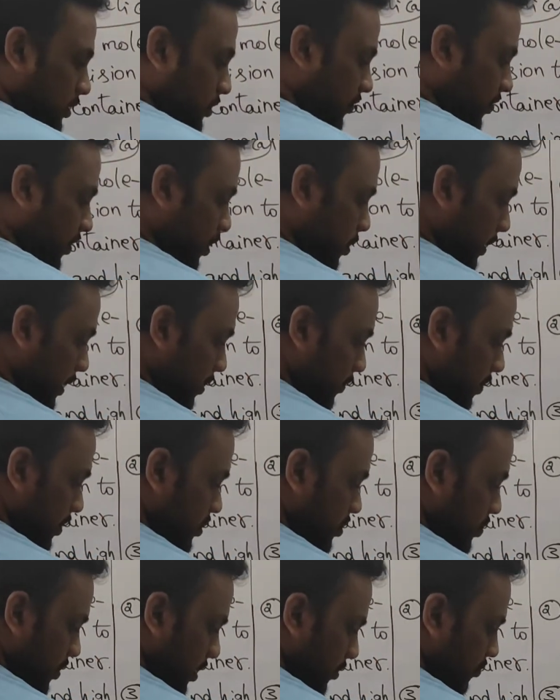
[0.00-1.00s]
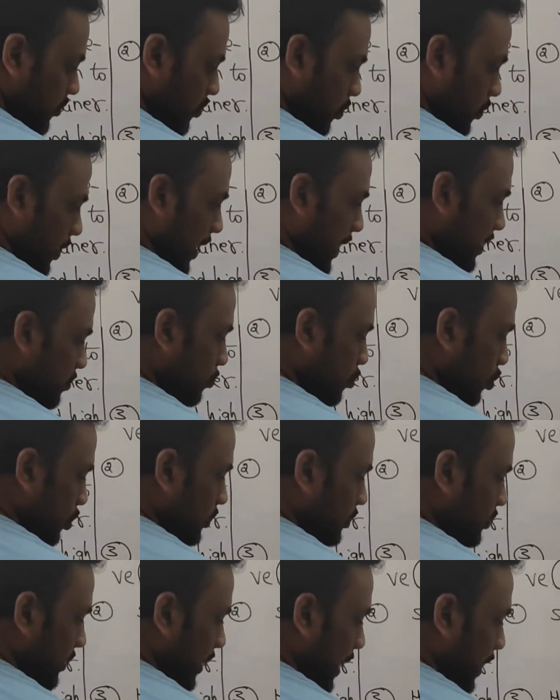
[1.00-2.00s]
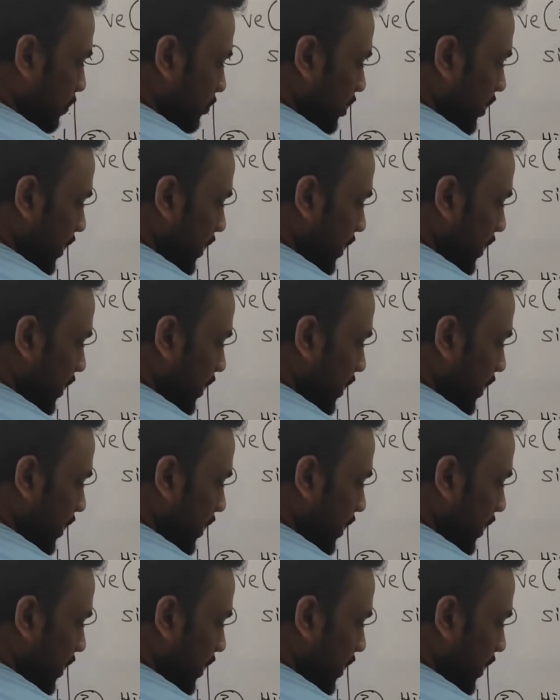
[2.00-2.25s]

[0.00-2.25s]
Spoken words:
square by V square. For n moles I am